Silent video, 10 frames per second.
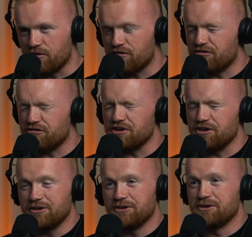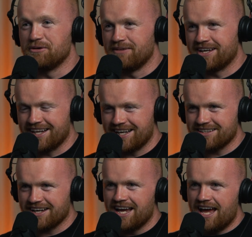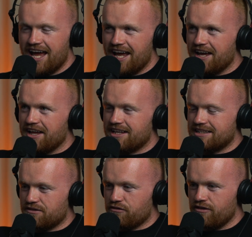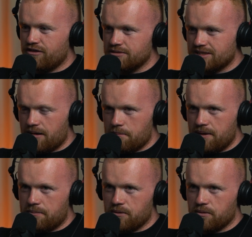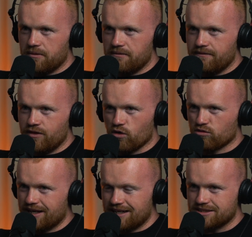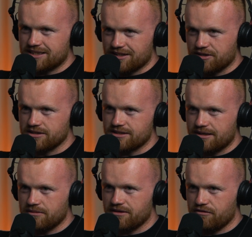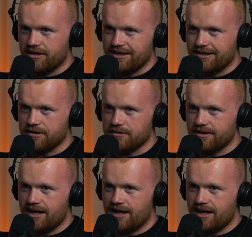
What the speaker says: fuming. There's 50% of people not realising the concept of the video,